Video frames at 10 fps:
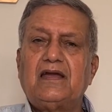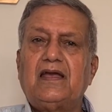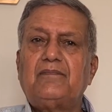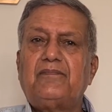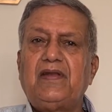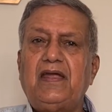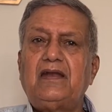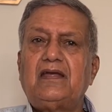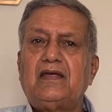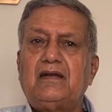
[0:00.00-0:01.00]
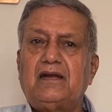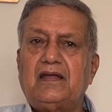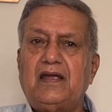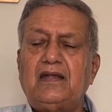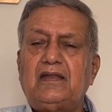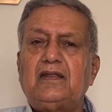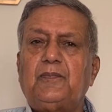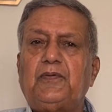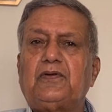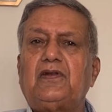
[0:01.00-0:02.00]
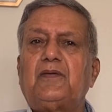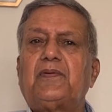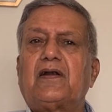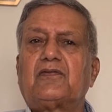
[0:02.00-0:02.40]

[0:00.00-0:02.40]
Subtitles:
and brain in anterior pituitary part